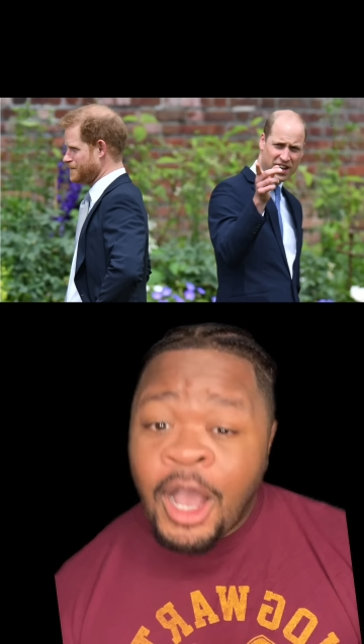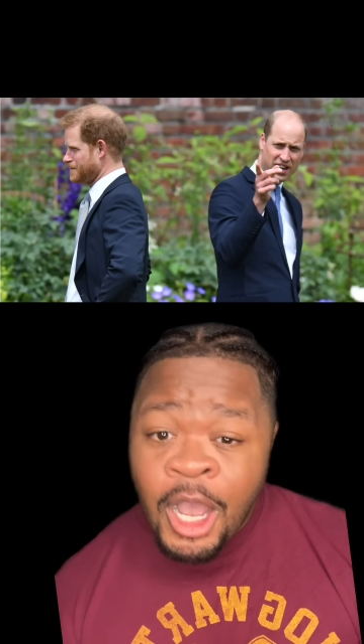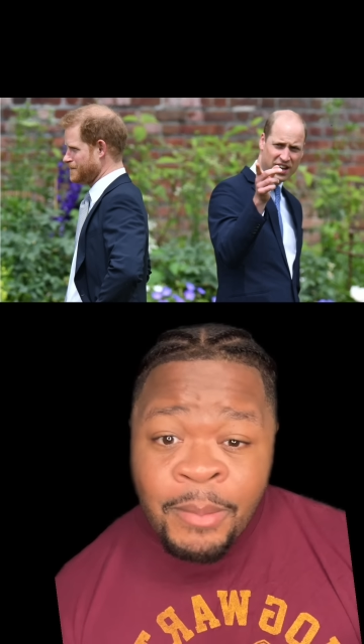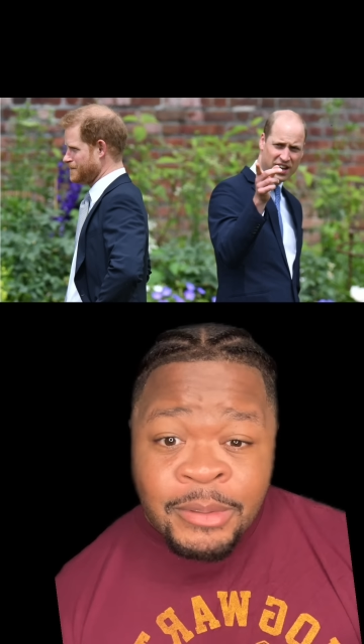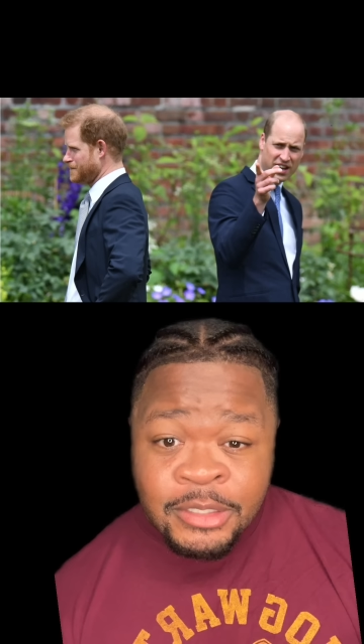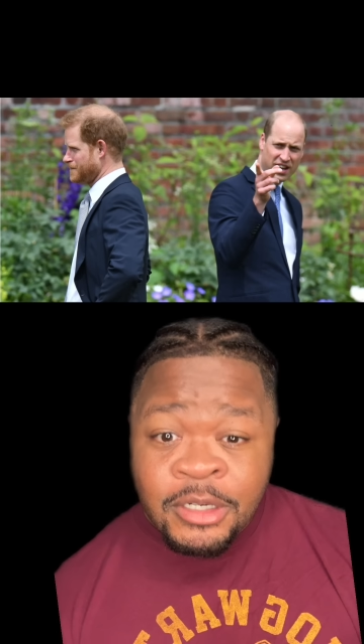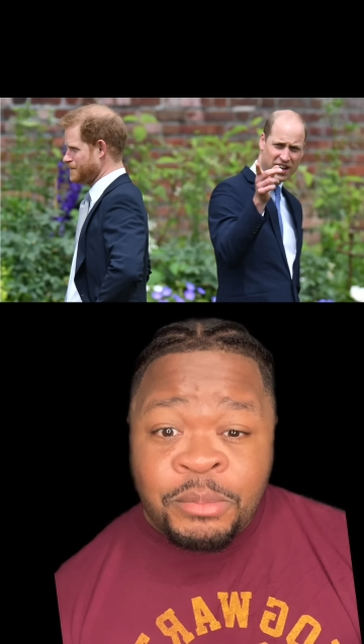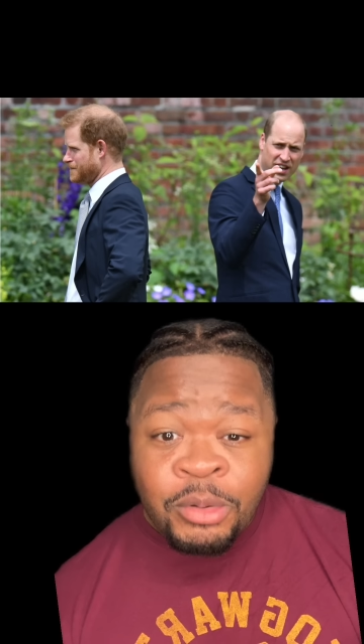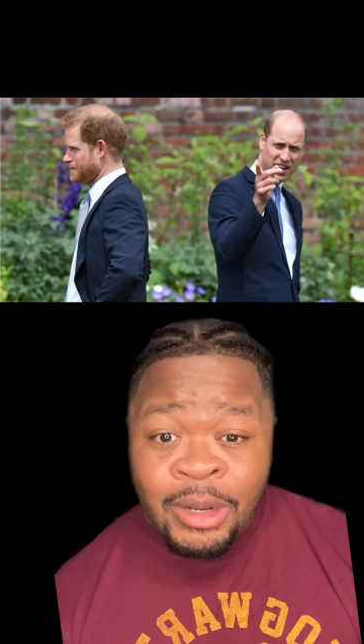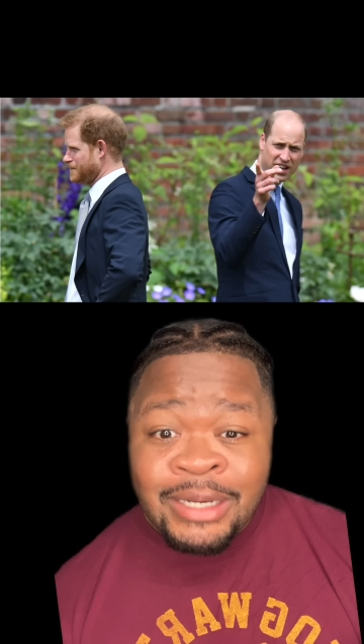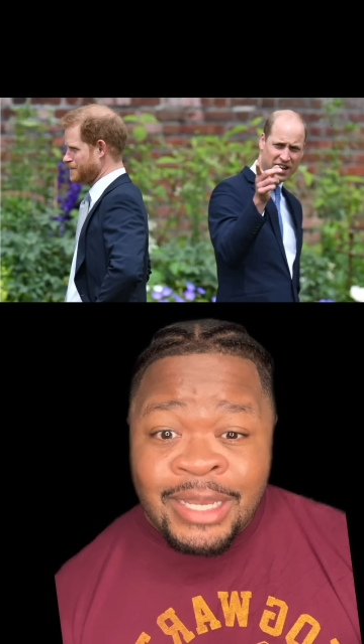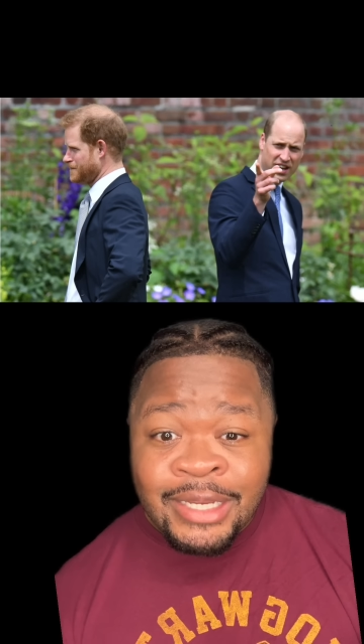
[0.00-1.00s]
almost to the
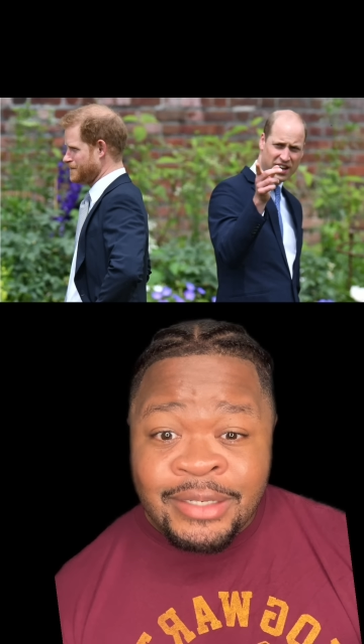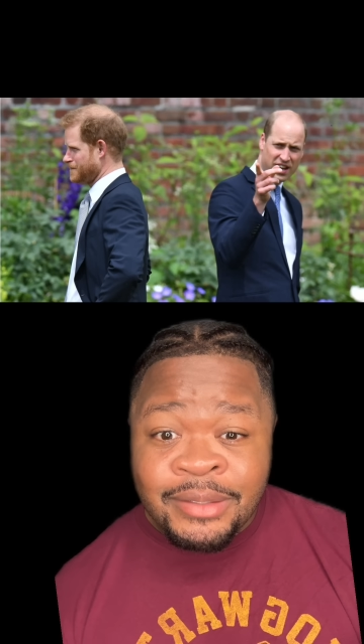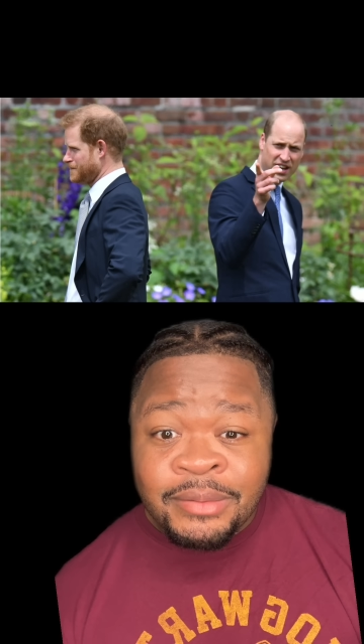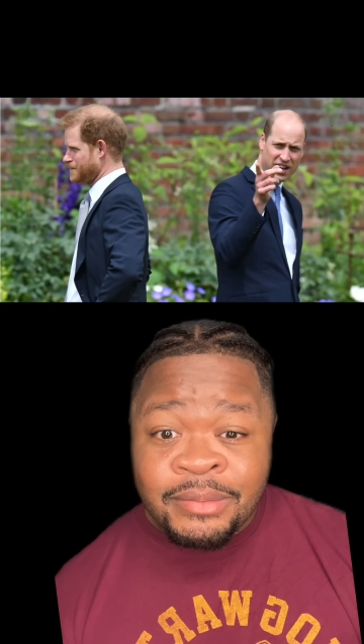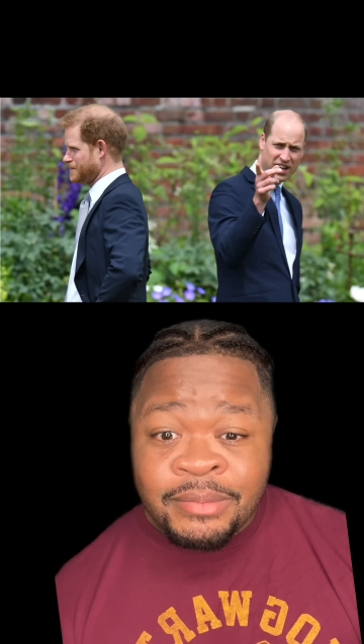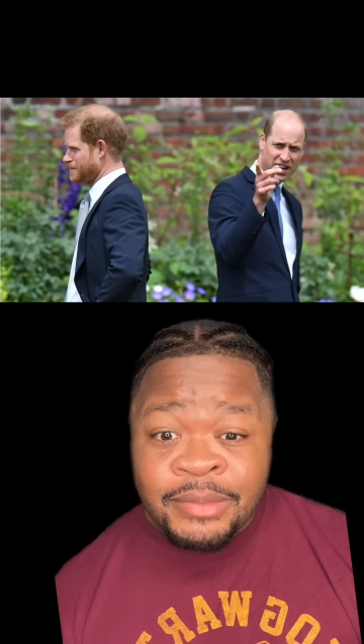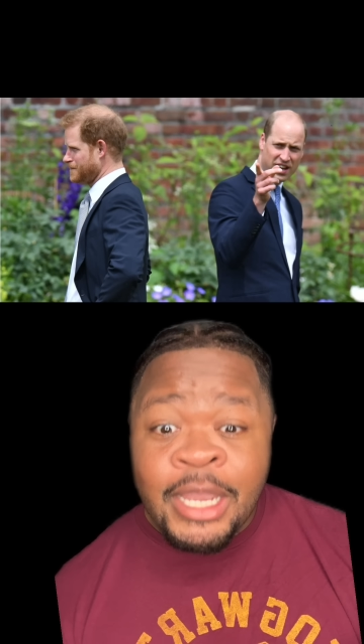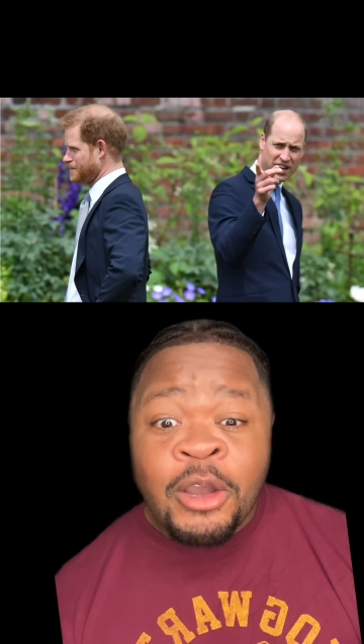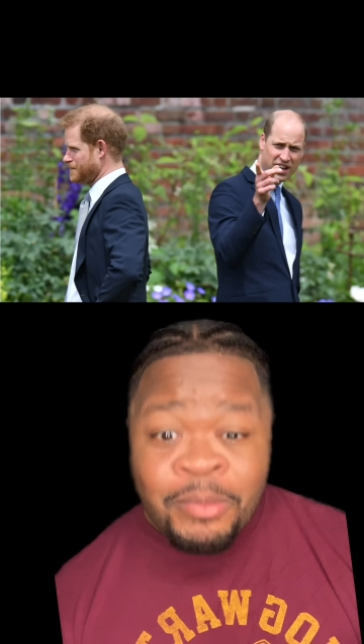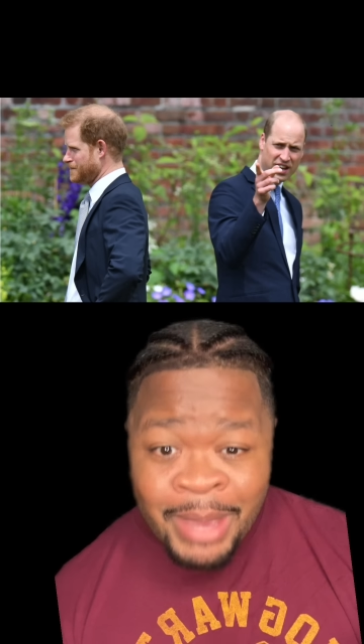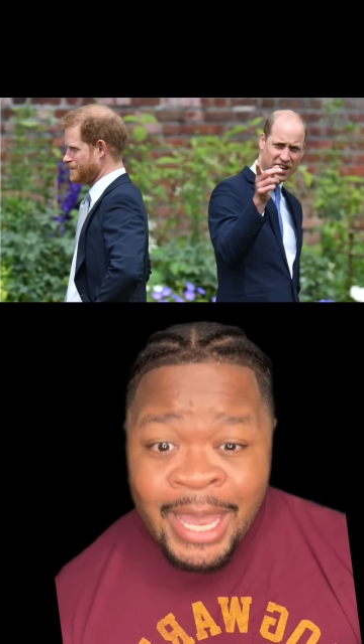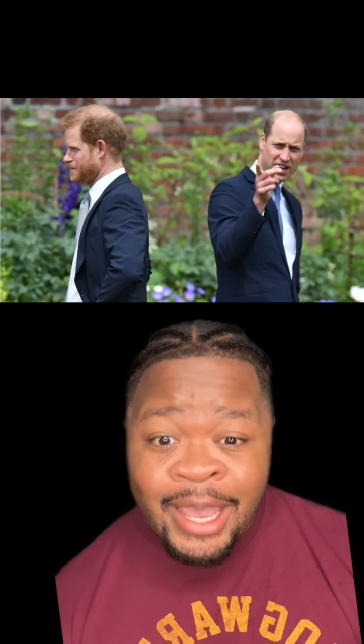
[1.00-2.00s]
point that they go
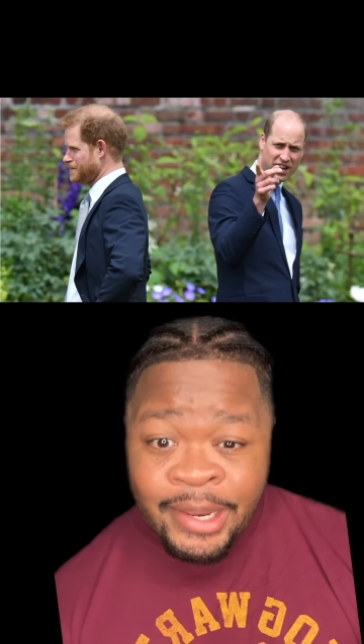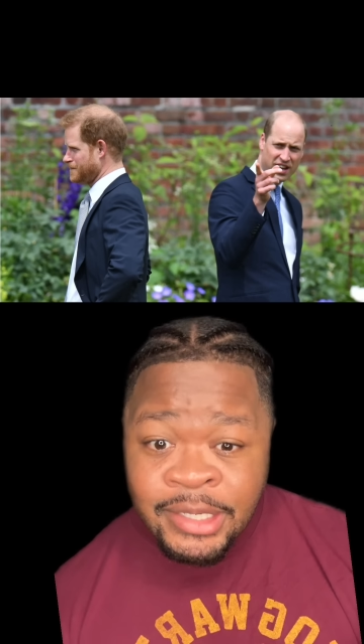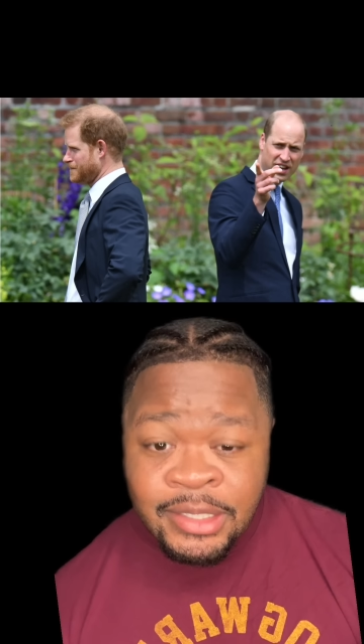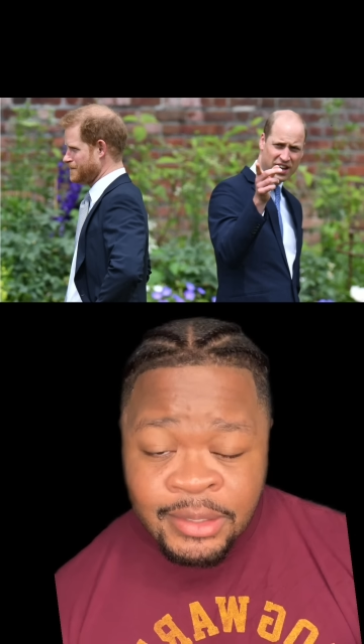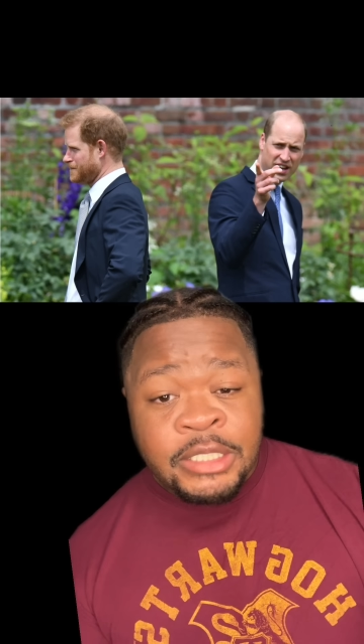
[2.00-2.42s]
mad.